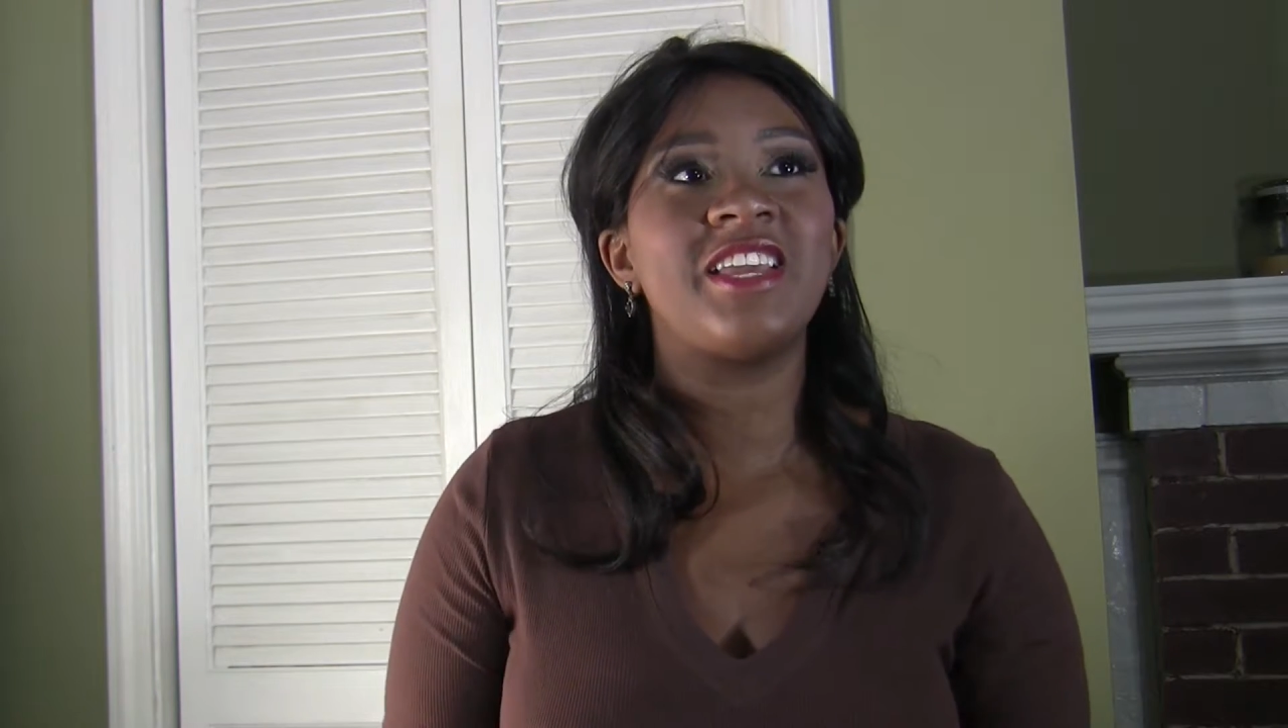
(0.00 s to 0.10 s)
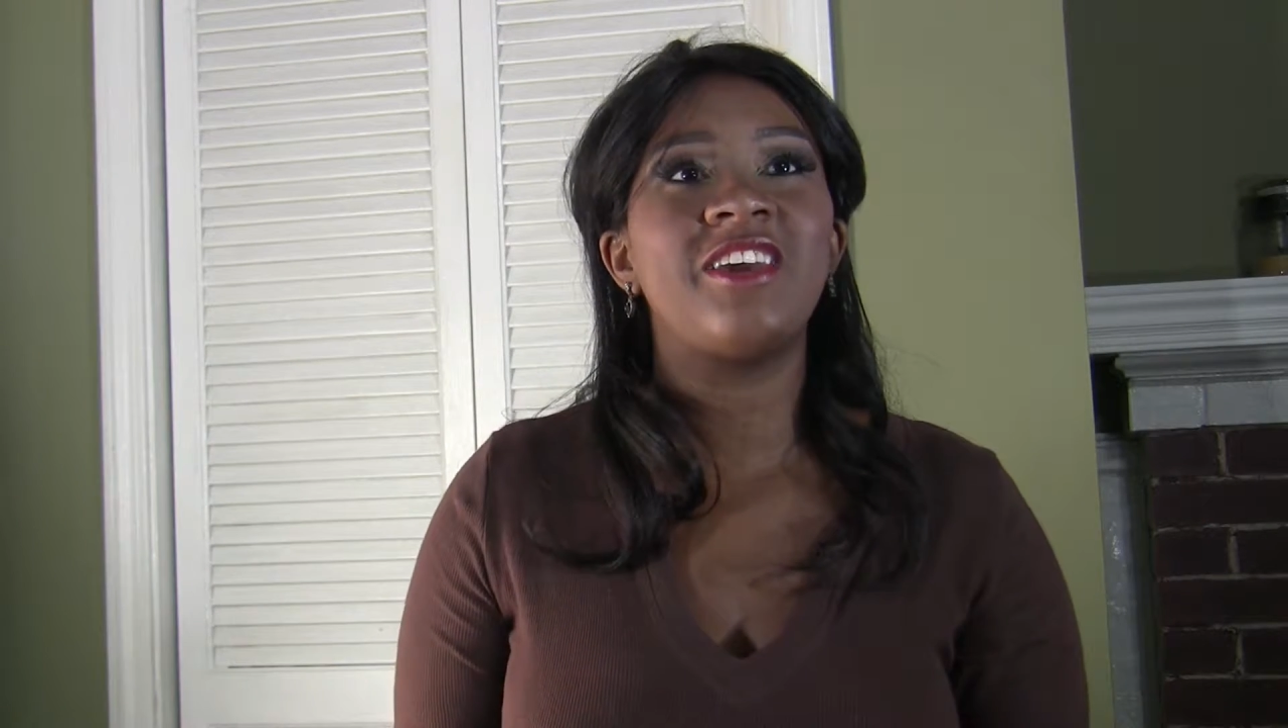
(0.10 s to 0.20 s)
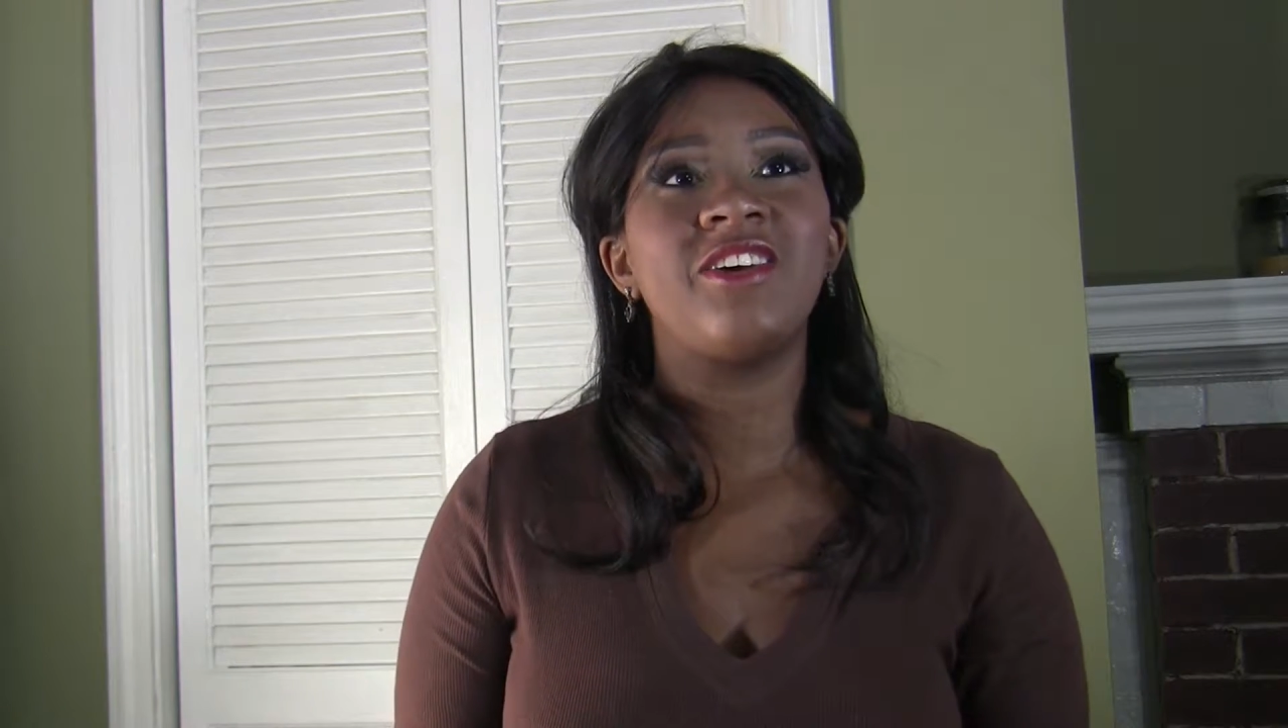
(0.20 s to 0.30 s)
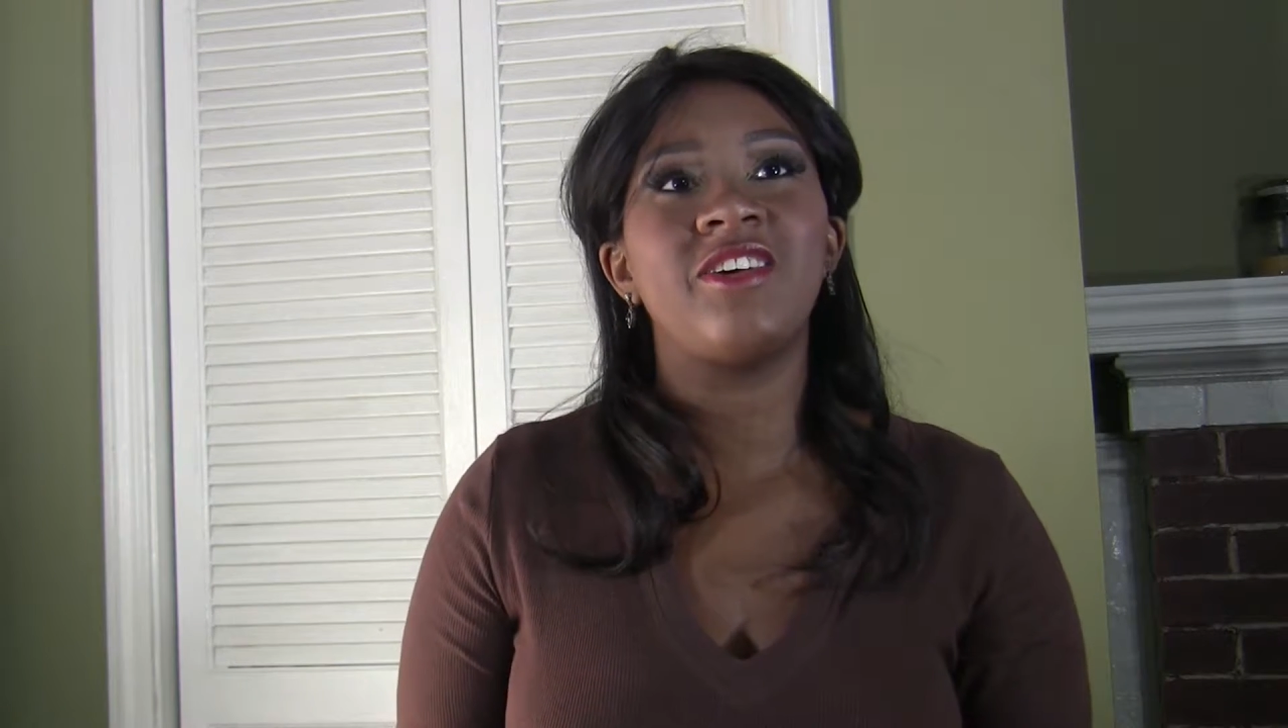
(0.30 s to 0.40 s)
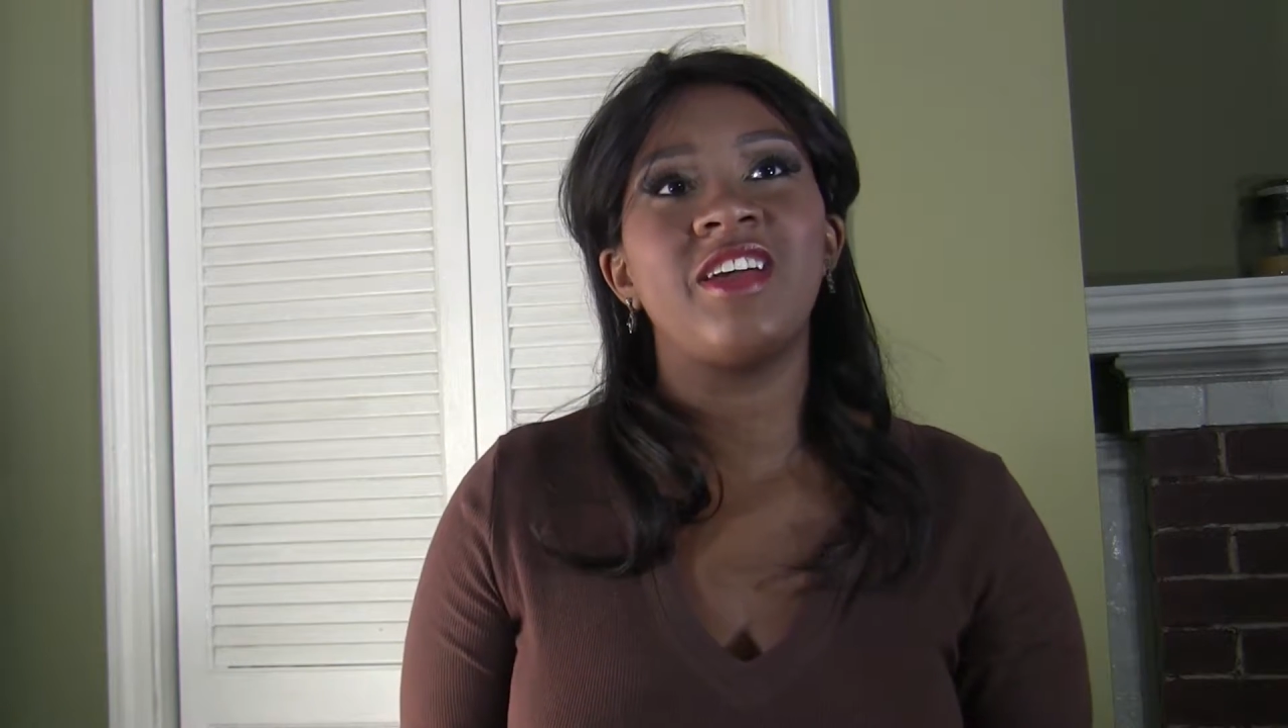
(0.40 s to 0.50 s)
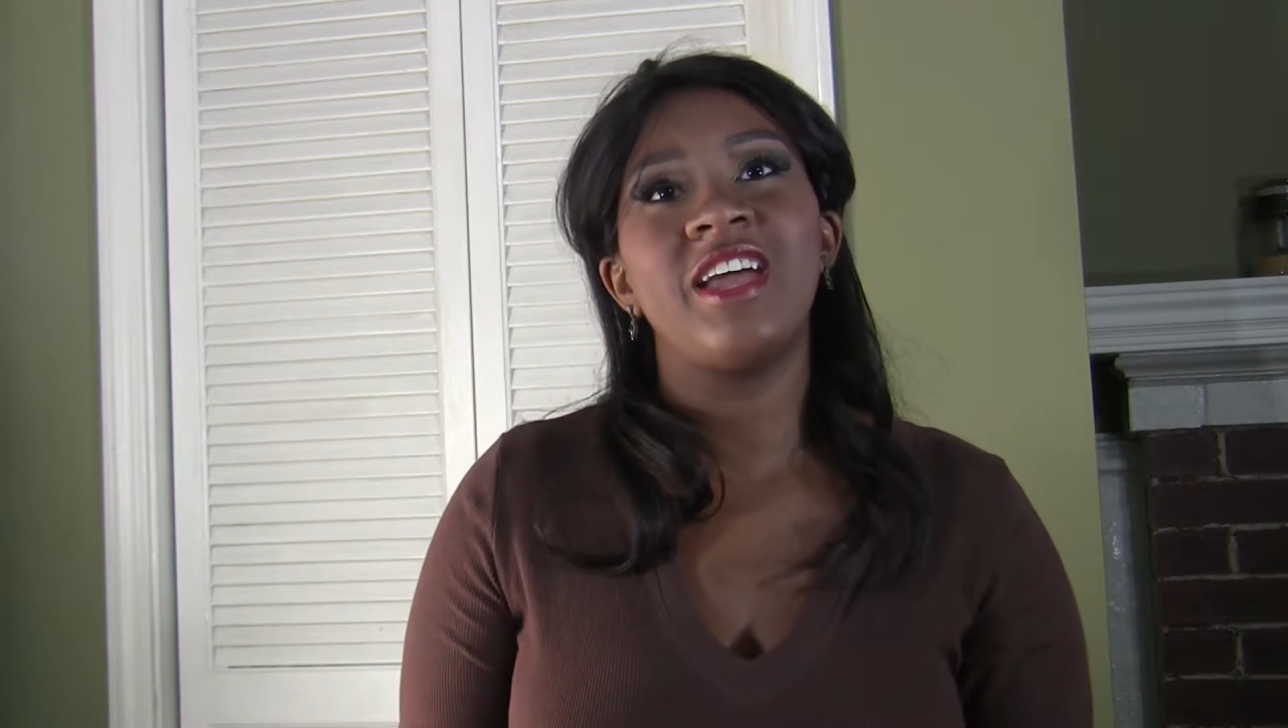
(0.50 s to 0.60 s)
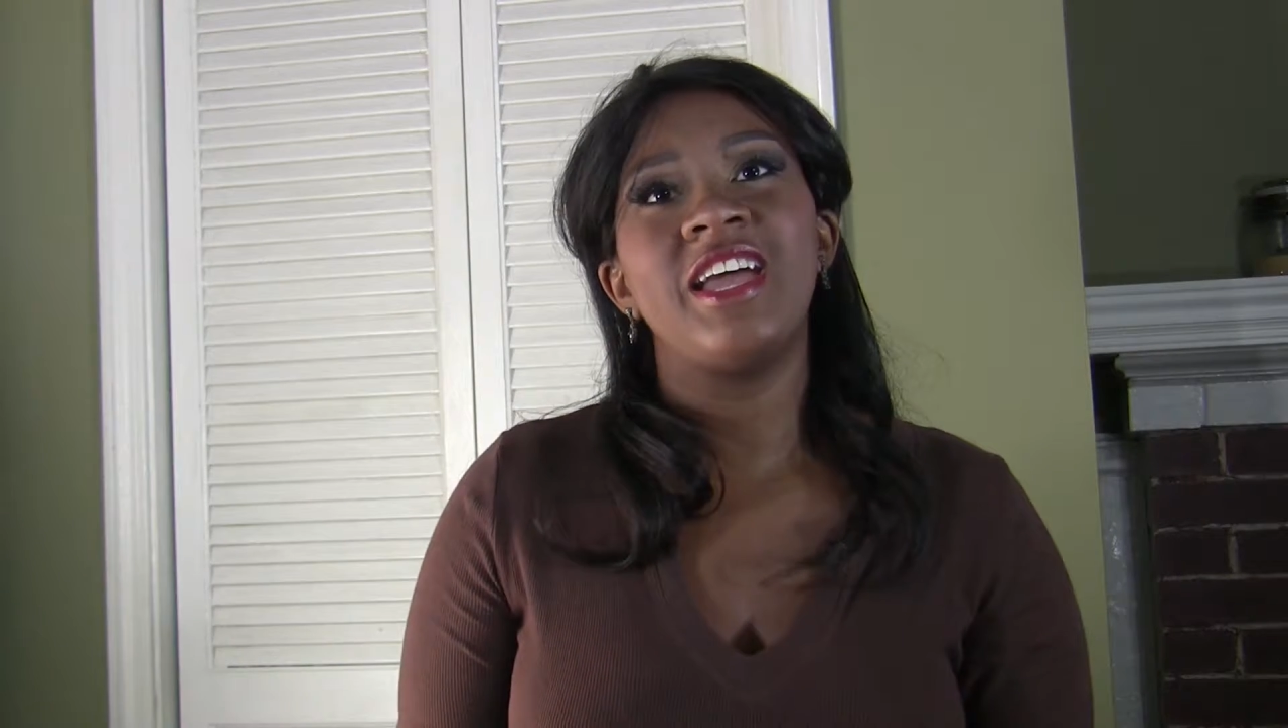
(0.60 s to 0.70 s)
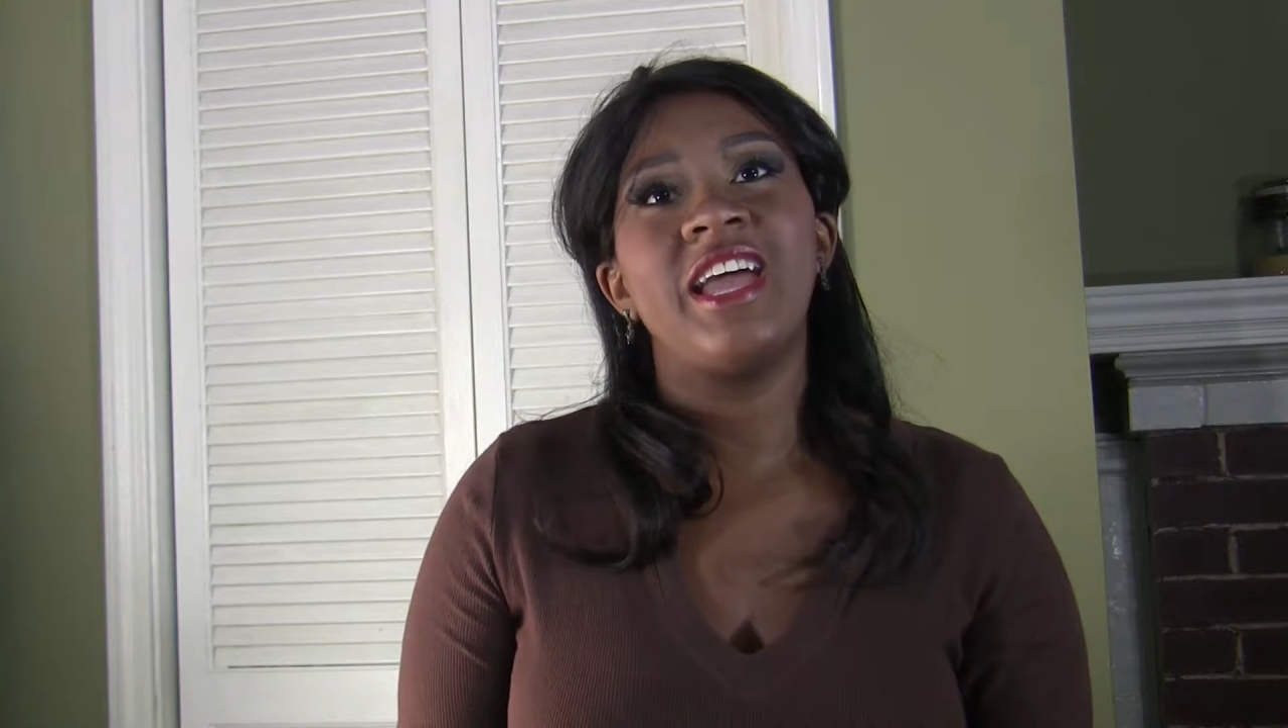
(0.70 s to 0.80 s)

there.